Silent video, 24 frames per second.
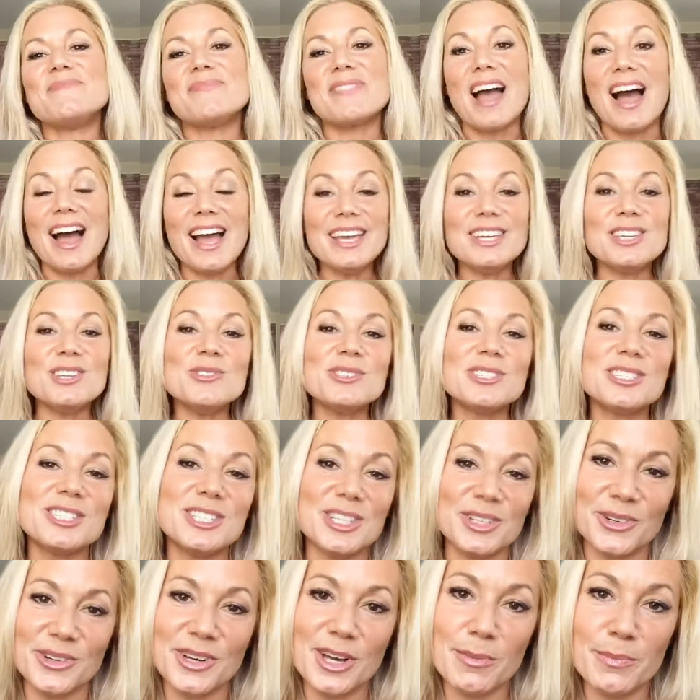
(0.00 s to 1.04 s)
I used
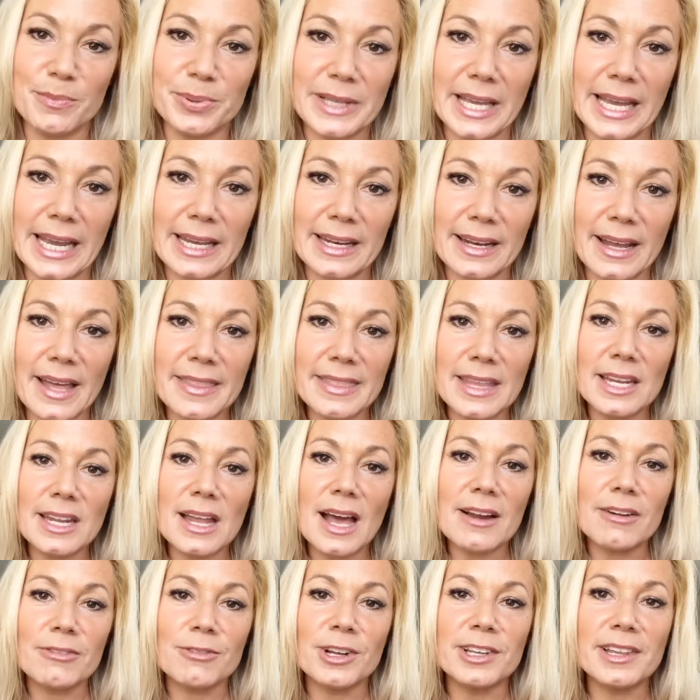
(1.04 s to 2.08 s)
to complain. And then
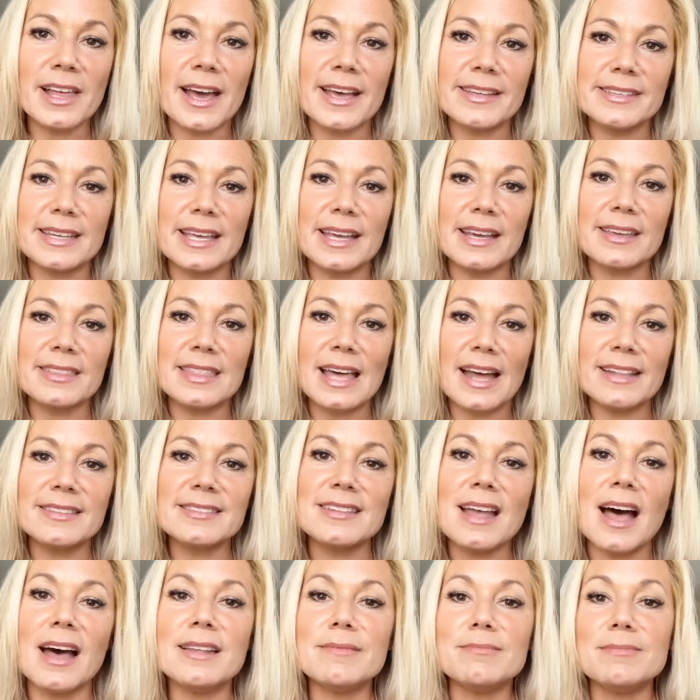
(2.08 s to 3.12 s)
I realized that's
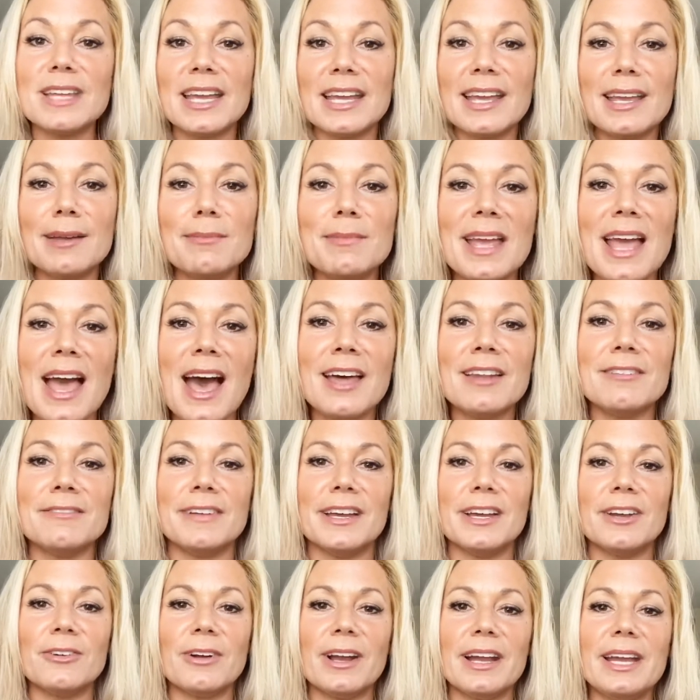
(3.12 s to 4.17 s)
not taking me out of
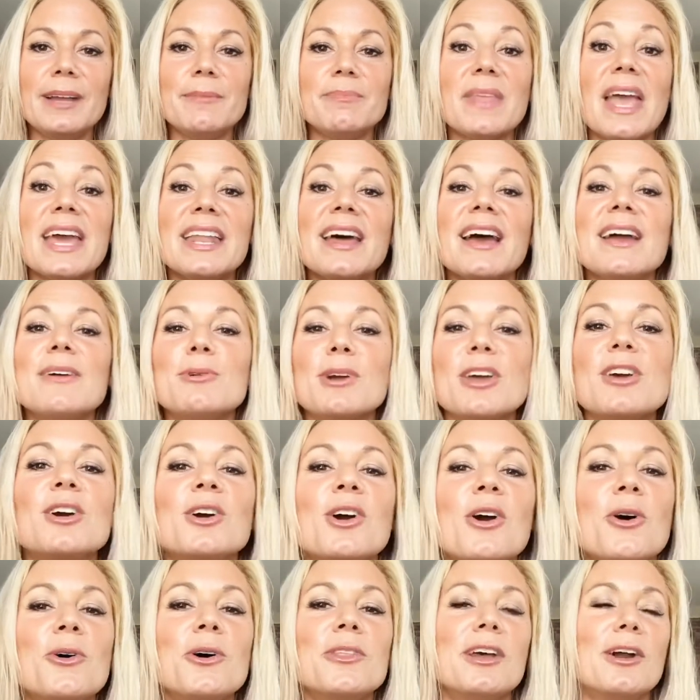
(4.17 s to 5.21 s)
it. Right. And I could
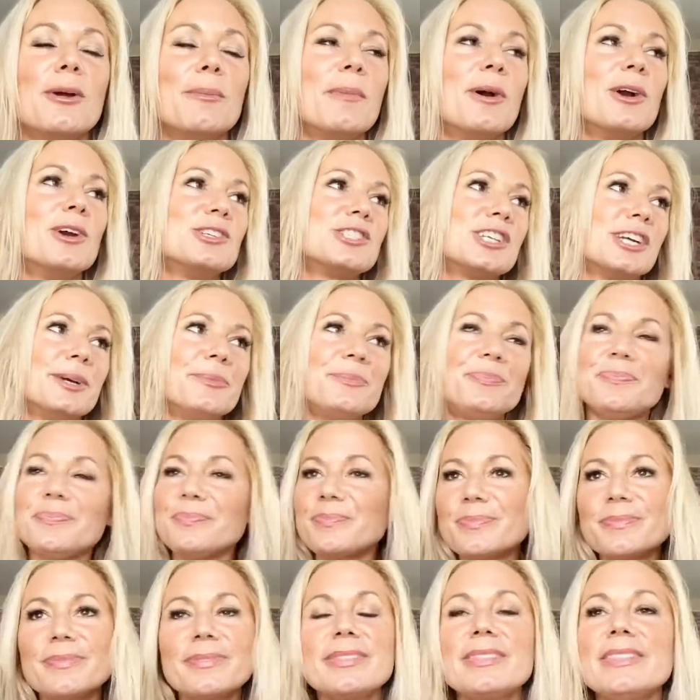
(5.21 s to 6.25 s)
go there, Marcia.
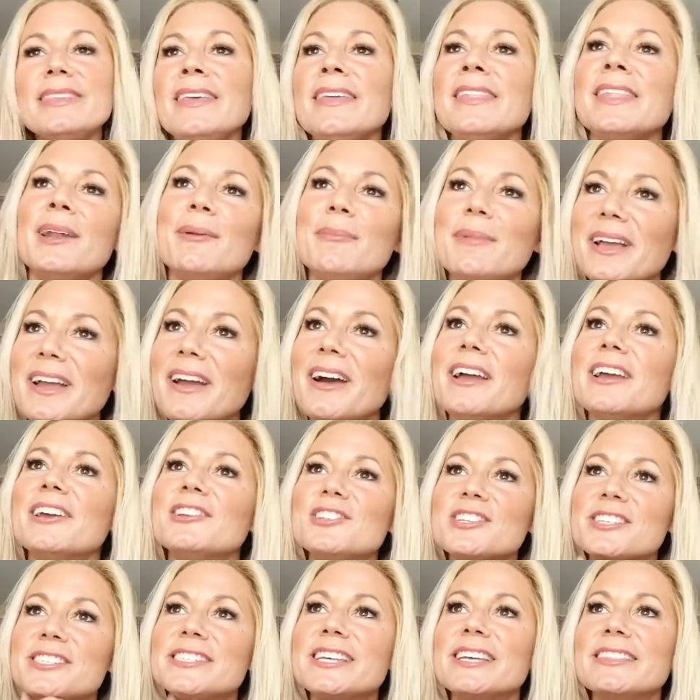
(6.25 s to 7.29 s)
And I'm I could
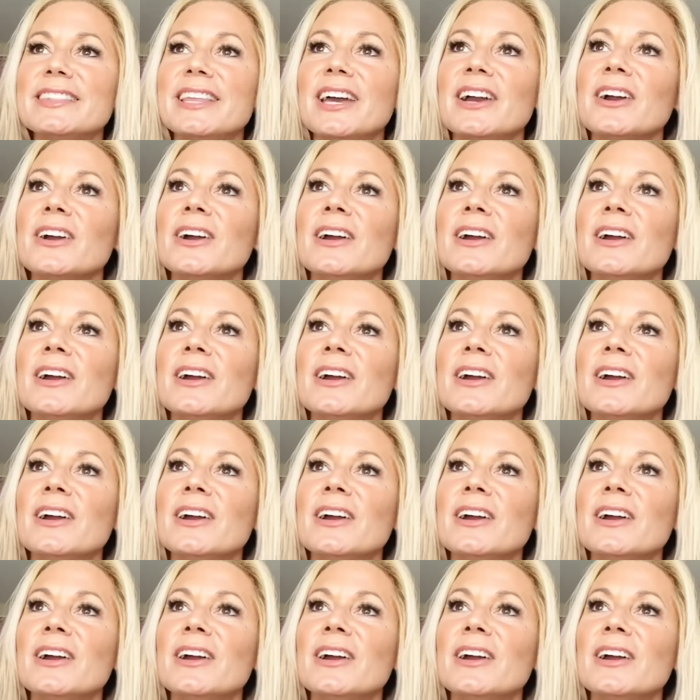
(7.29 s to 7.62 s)
just sit there.